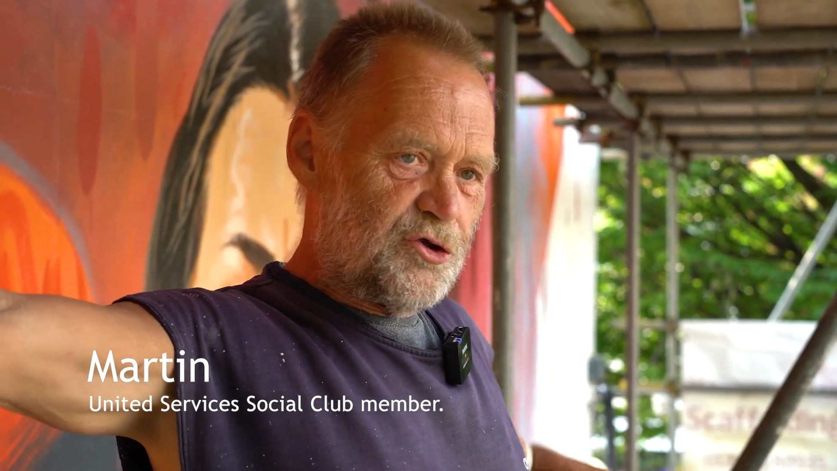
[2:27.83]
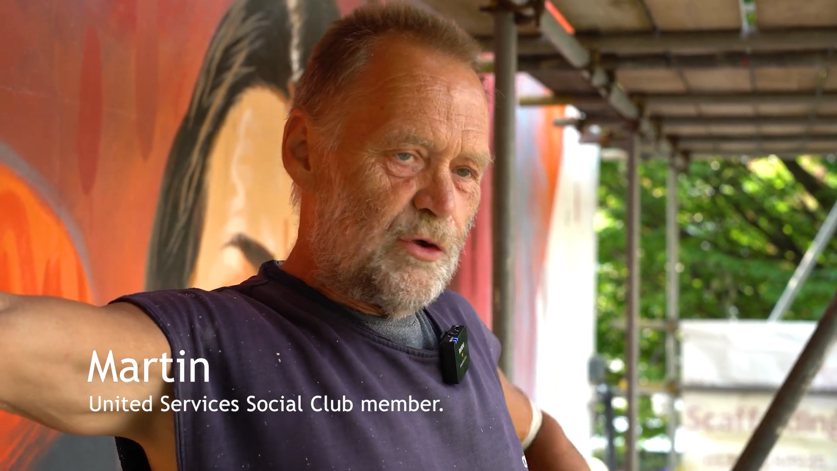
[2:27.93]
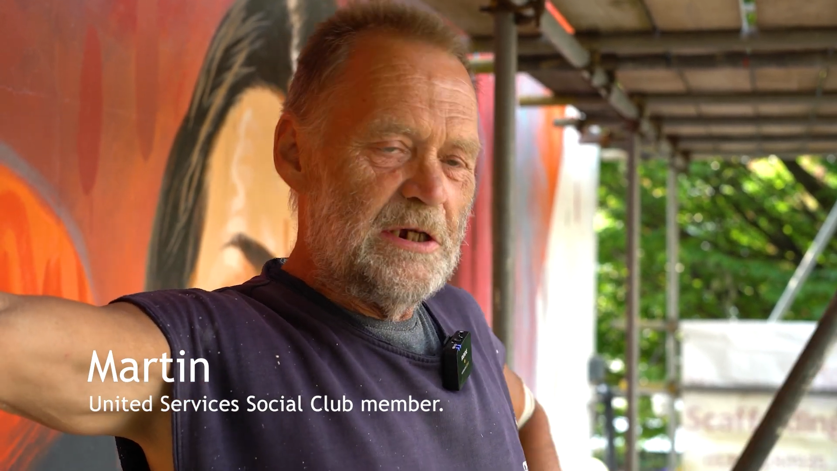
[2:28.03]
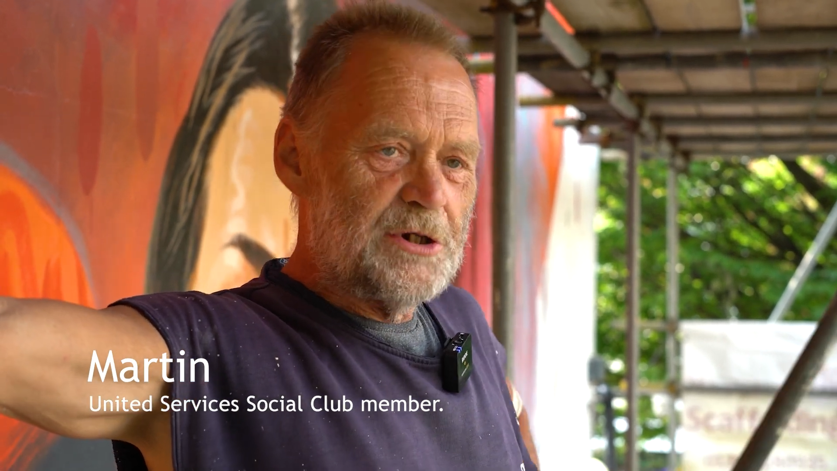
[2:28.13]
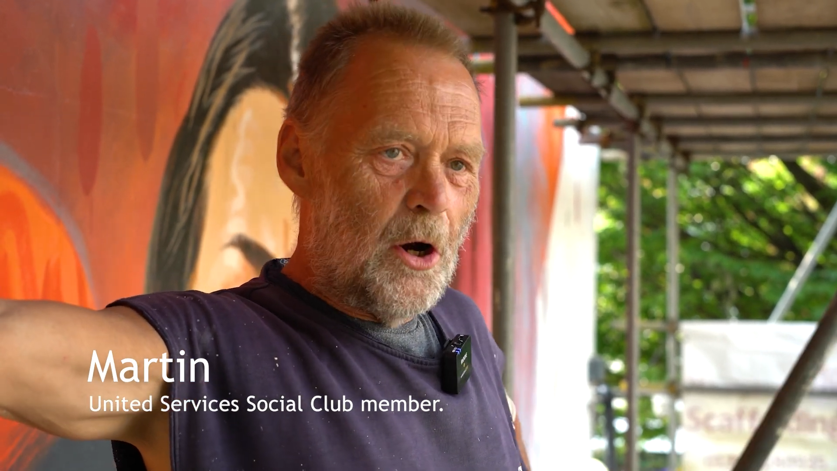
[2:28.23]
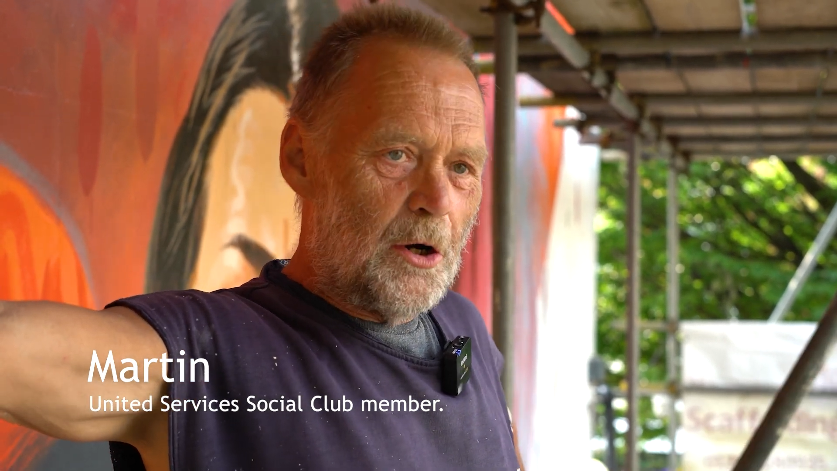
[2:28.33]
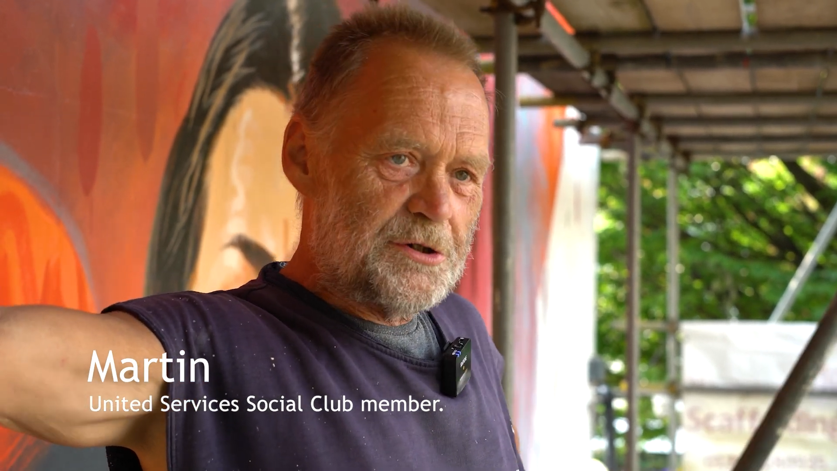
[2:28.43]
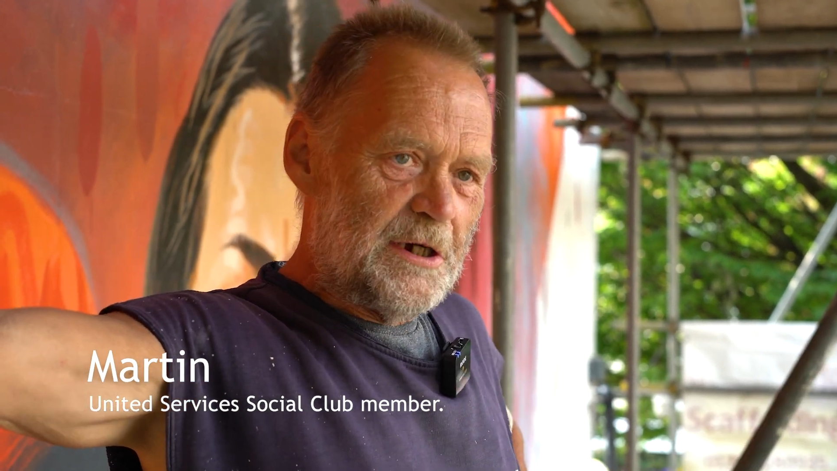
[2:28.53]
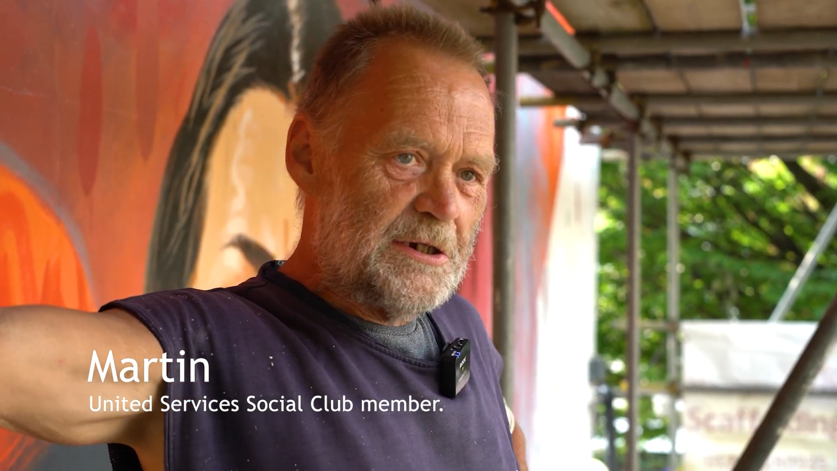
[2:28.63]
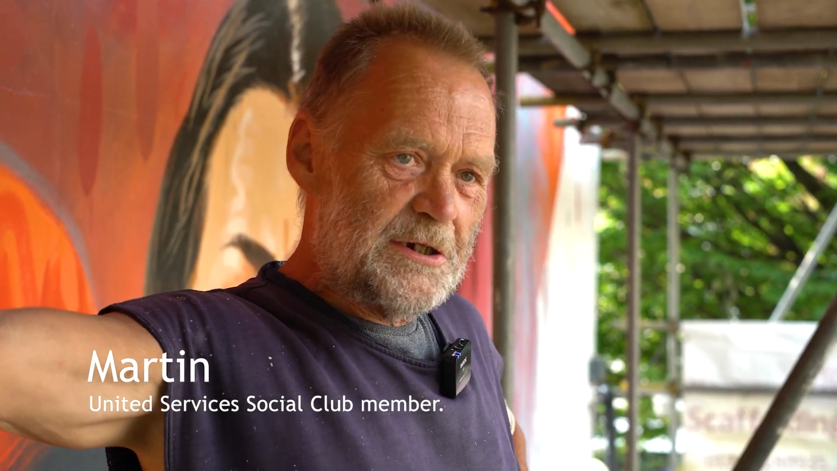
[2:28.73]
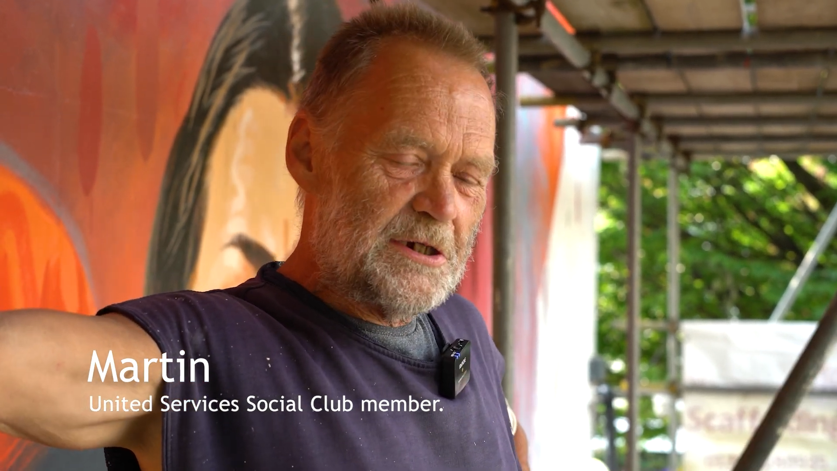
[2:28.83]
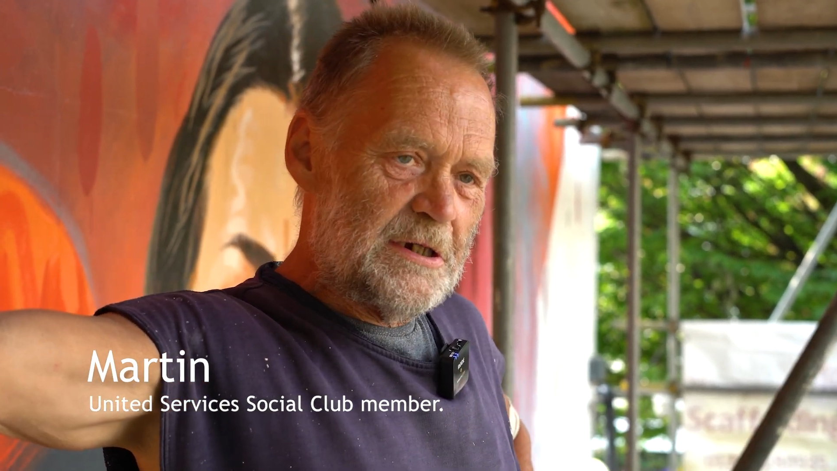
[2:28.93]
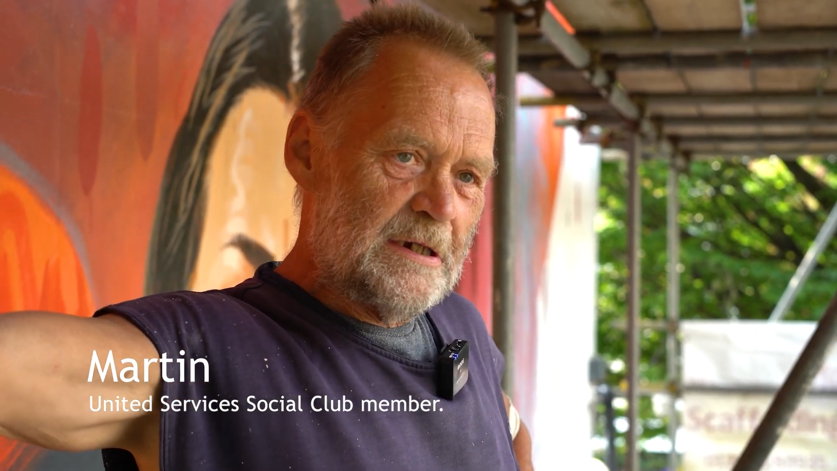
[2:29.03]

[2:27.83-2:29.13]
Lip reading: street artists,